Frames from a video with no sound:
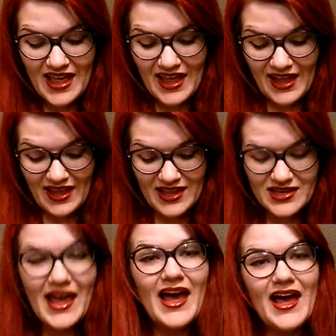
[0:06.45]

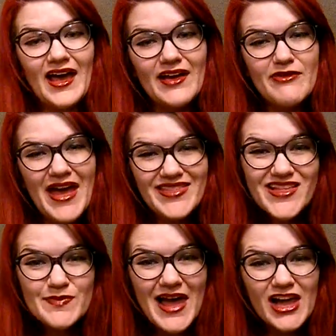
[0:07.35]
and I've had
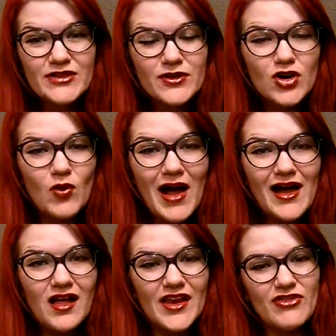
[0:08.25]
this bag for a
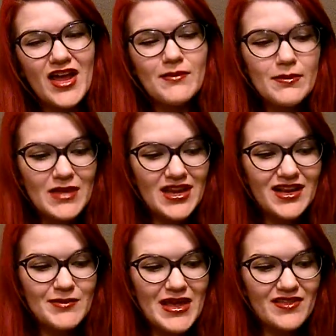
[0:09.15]
while and I've kind of been meaning
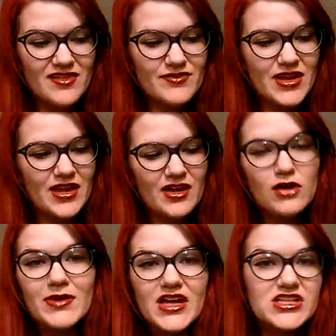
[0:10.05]
to make this video,
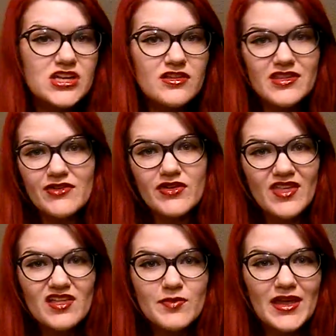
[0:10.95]
but just
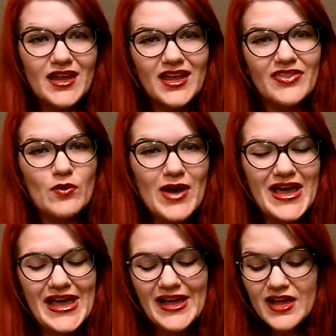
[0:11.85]
everything's been getting in the
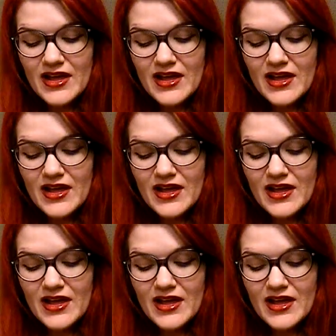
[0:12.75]
way.